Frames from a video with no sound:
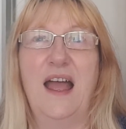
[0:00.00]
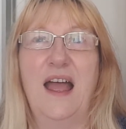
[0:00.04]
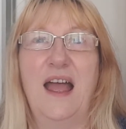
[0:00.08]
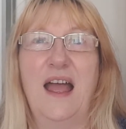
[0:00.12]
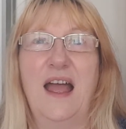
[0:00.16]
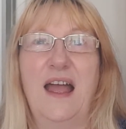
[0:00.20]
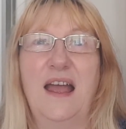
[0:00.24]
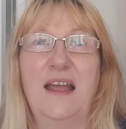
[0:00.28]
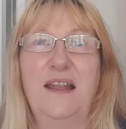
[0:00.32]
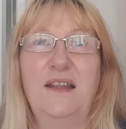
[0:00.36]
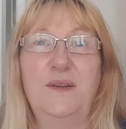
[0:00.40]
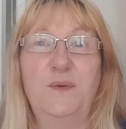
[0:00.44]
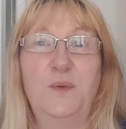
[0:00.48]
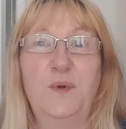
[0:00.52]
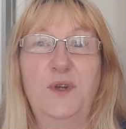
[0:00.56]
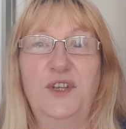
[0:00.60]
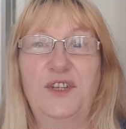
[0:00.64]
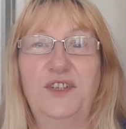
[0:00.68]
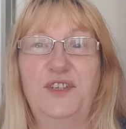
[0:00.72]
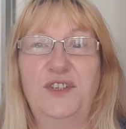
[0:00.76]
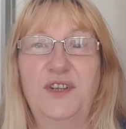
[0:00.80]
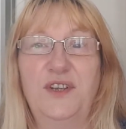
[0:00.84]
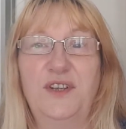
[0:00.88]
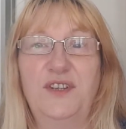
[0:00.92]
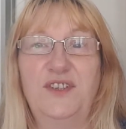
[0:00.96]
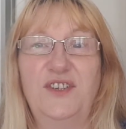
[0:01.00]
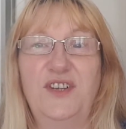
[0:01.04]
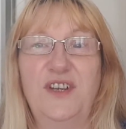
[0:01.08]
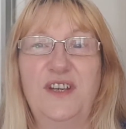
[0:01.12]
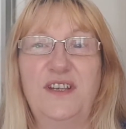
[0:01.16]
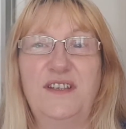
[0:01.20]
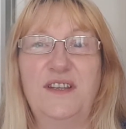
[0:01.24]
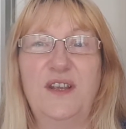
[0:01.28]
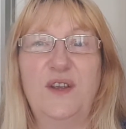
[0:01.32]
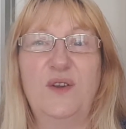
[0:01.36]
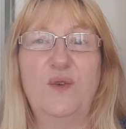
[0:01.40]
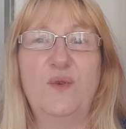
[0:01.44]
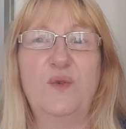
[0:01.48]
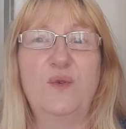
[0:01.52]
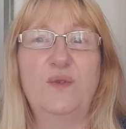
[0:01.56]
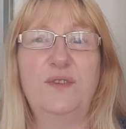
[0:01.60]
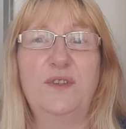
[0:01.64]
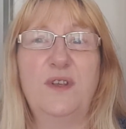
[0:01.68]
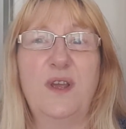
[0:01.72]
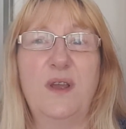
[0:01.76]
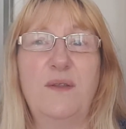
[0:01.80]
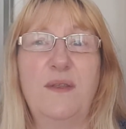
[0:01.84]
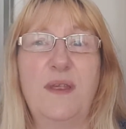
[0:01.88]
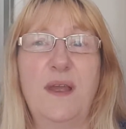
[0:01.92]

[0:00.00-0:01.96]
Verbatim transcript: and word searches and also